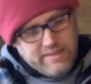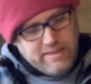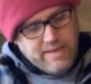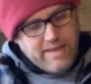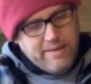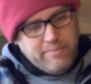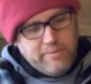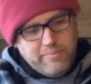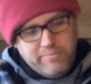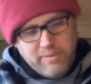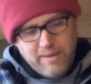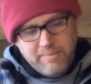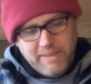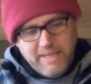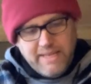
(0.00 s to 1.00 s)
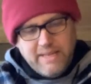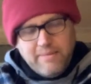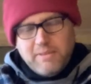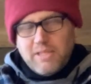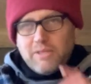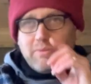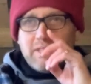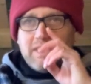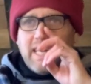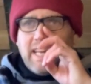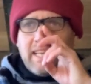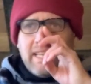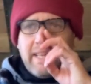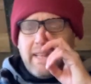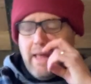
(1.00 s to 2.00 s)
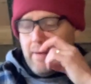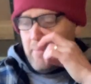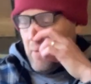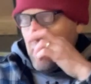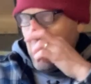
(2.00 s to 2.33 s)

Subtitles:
I will probably end up just recycling them.